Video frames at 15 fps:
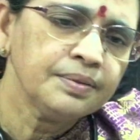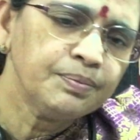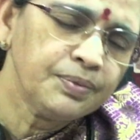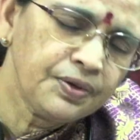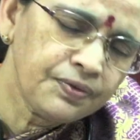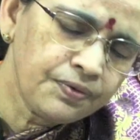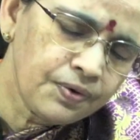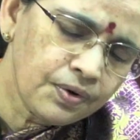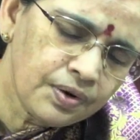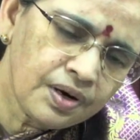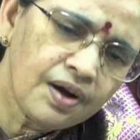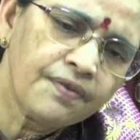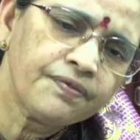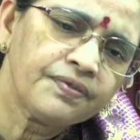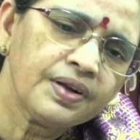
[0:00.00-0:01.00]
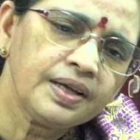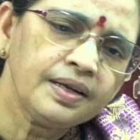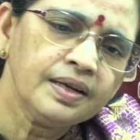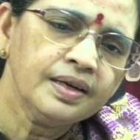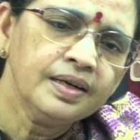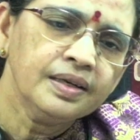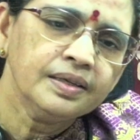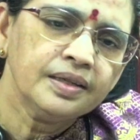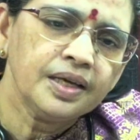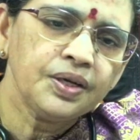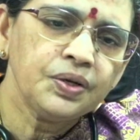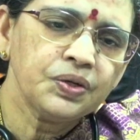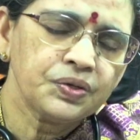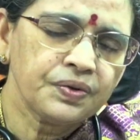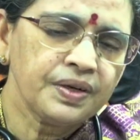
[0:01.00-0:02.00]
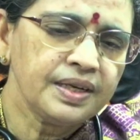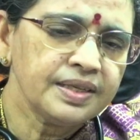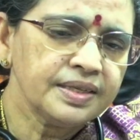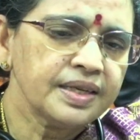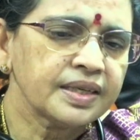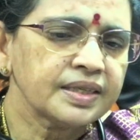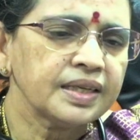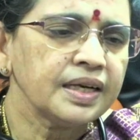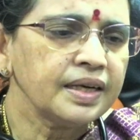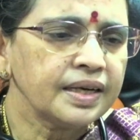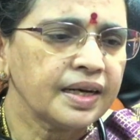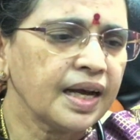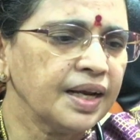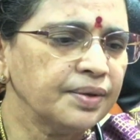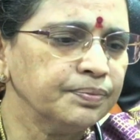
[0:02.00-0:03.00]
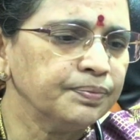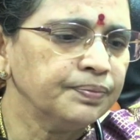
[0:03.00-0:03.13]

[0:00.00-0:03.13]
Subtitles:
before or after the usual injection time.